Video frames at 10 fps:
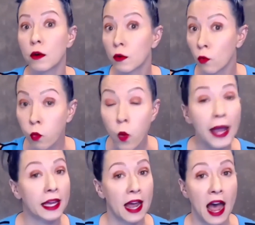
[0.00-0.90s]

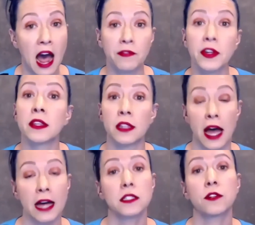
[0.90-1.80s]
way in half in the
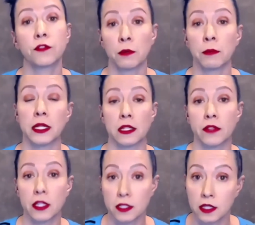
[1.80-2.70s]
last few months of
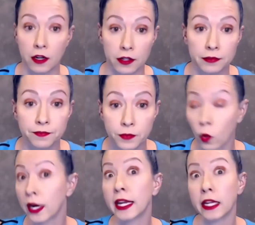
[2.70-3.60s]
this year,
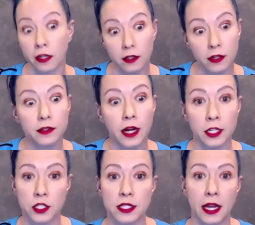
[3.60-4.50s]
or in a year, I
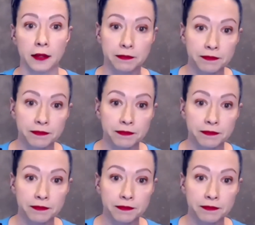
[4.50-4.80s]
should say.